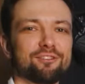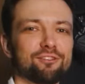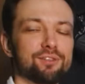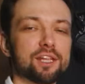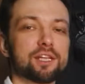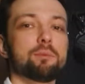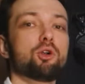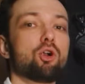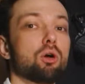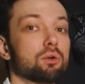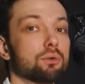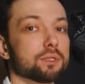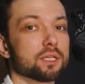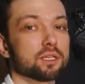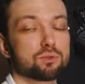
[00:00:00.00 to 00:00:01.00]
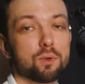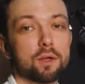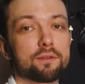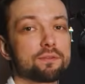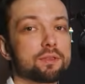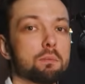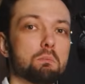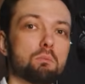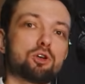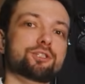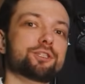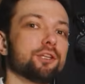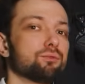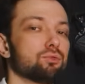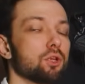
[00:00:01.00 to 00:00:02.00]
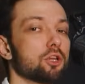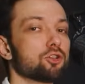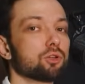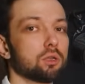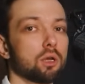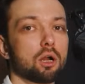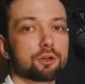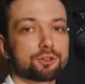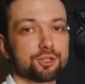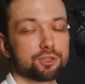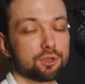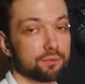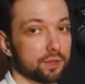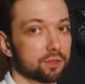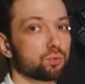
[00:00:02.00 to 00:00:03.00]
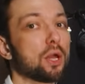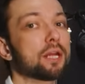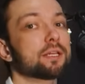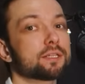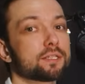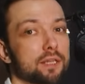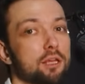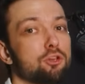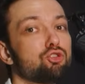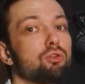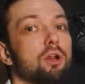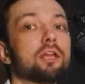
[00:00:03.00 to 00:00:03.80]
Vladimir Horowitz is one of the most influential artists of the 20th century,